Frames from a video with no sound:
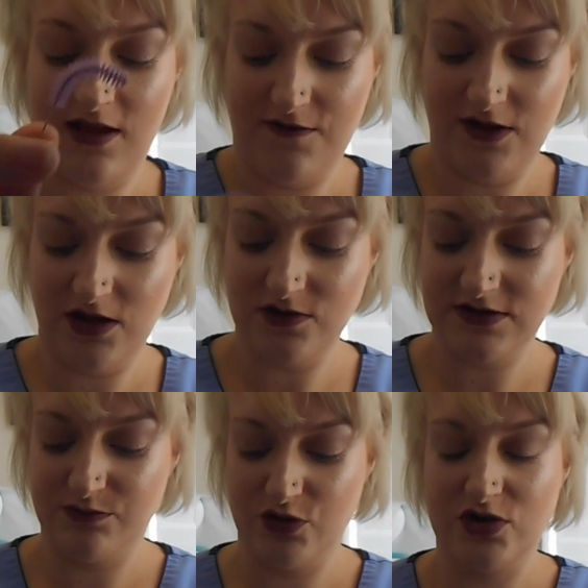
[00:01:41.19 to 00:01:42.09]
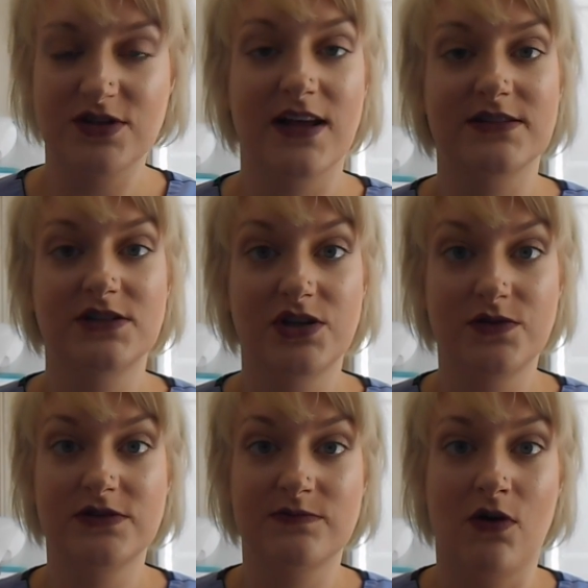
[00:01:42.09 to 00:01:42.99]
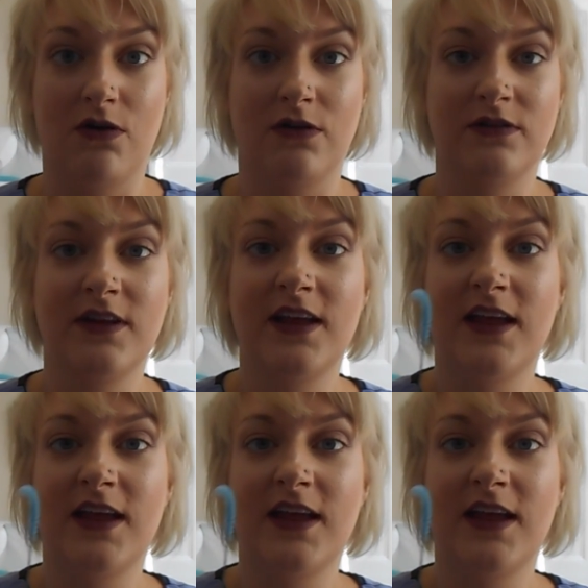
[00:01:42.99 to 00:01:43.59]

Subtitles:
If you use a brush that's too small,